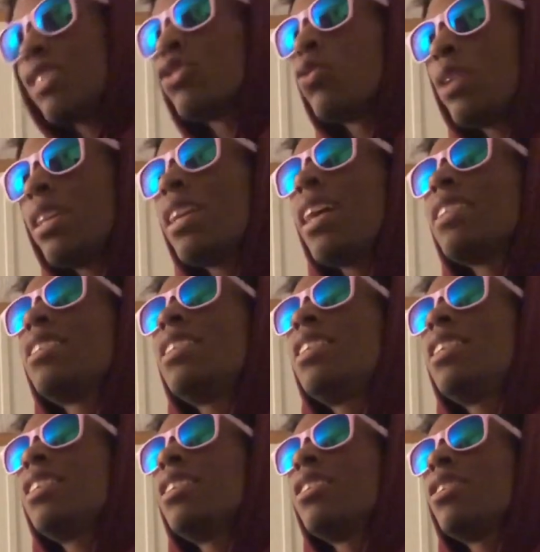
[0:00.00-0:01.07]
It's
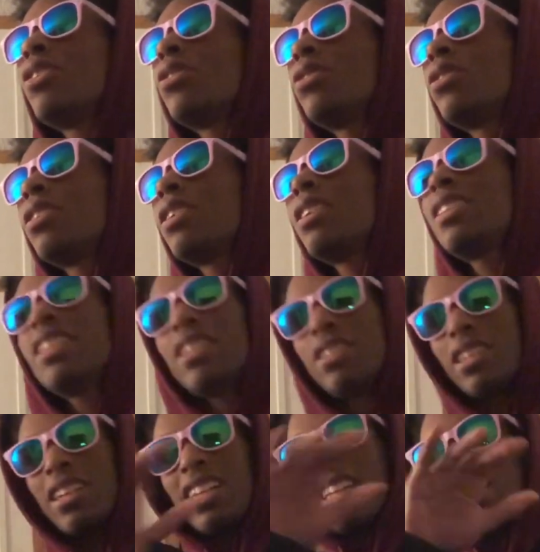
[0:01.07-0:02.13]
2019, you know? Get
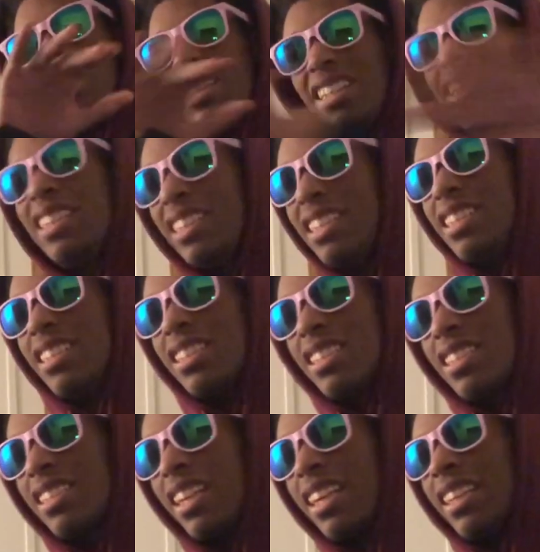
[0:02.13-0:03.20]
a clean
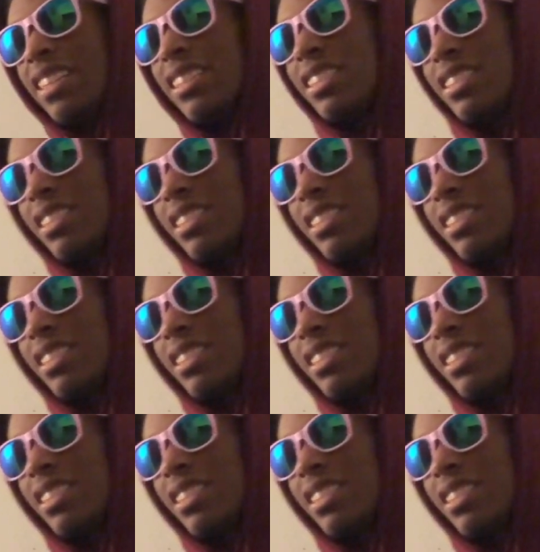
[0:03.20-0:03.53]
slate.